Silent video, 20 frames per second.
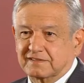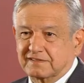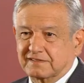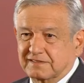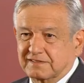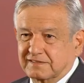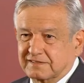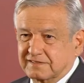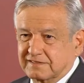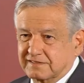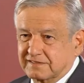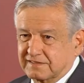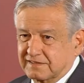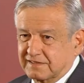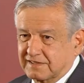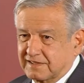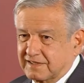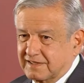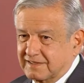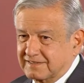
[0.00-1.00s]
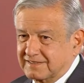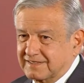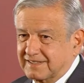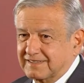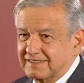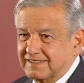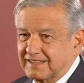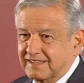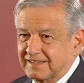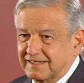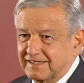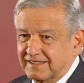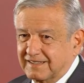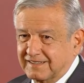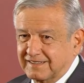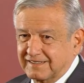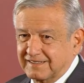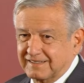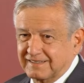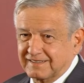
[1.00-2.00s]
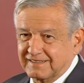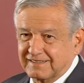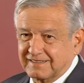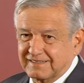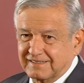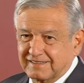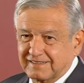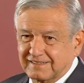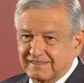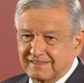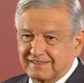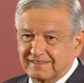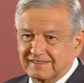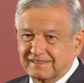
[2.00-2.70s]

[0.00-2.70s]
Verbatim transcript: the last time, uh, or